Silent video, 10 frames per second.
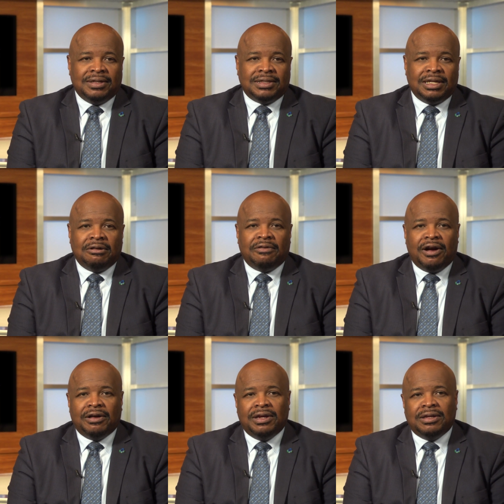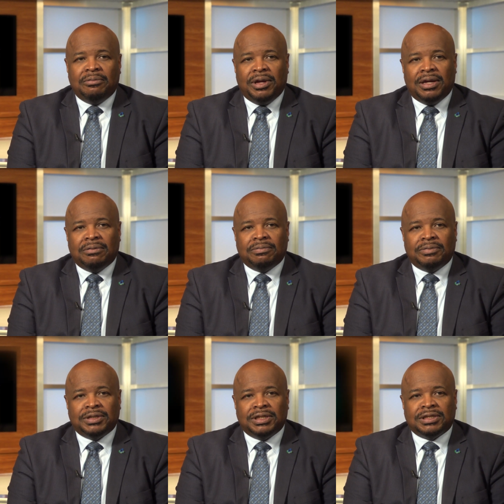Some of our in-demand
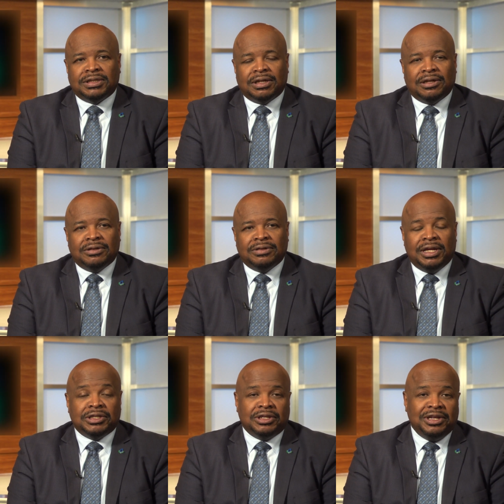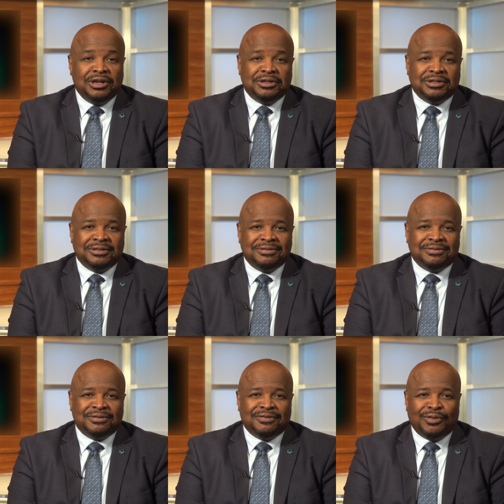positions include engineers,
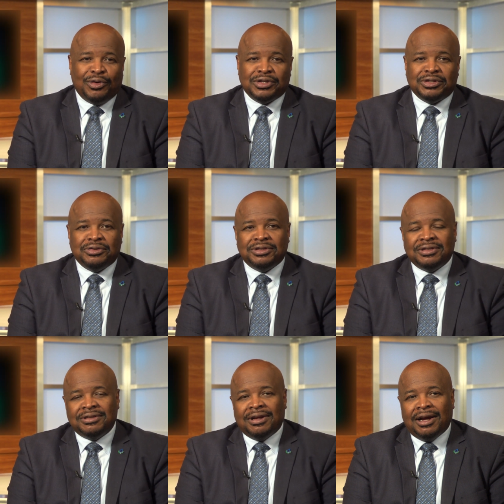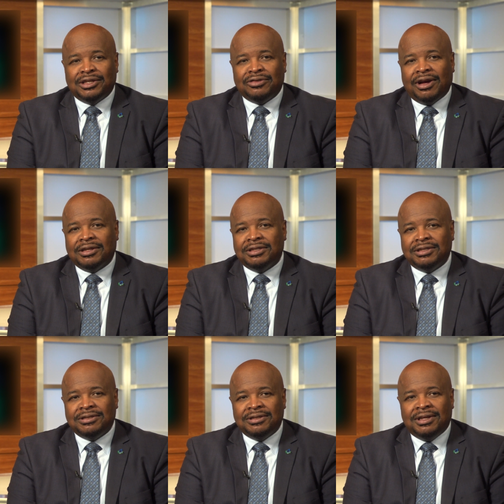foresters,
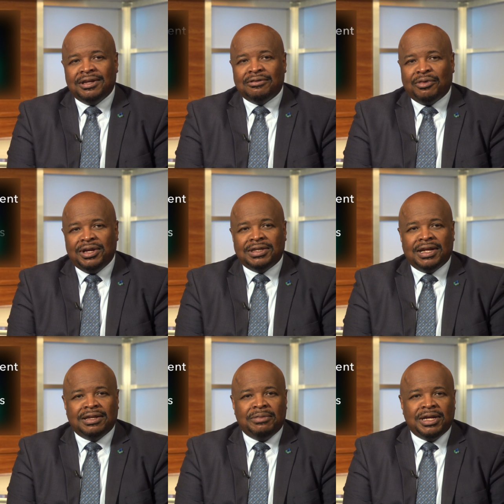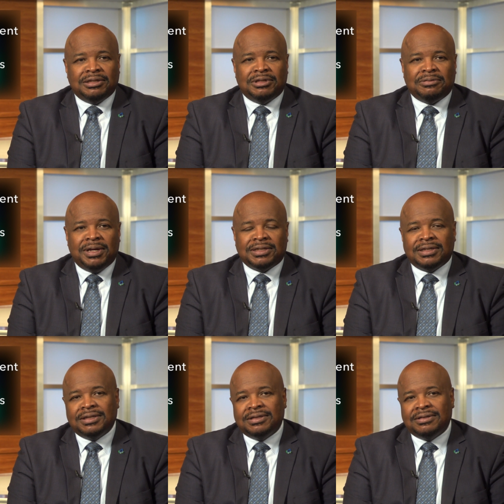hydrologists, rangeland management
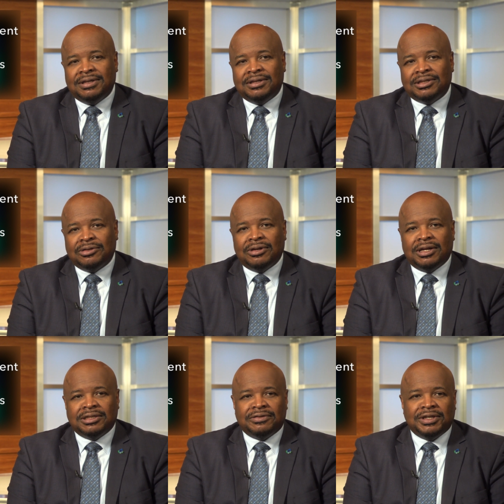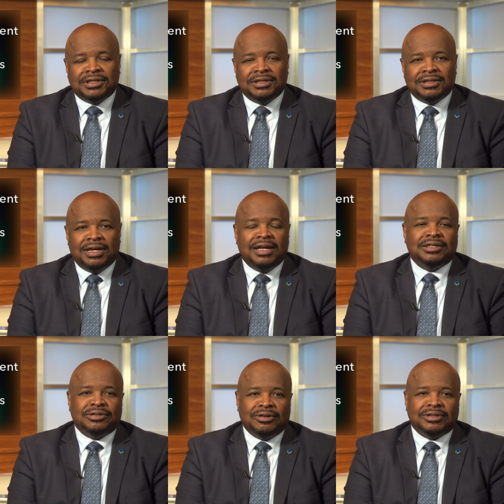specialists, soil conservationists,
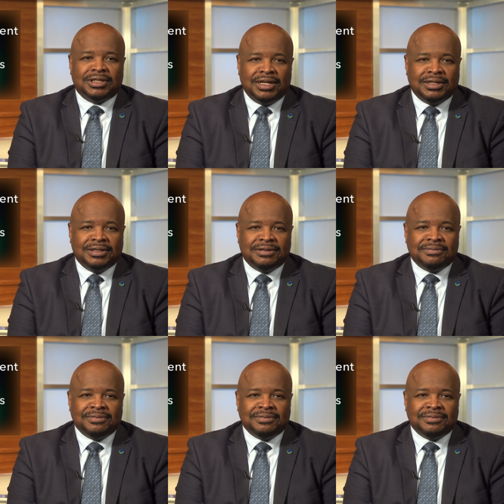and soil scientists.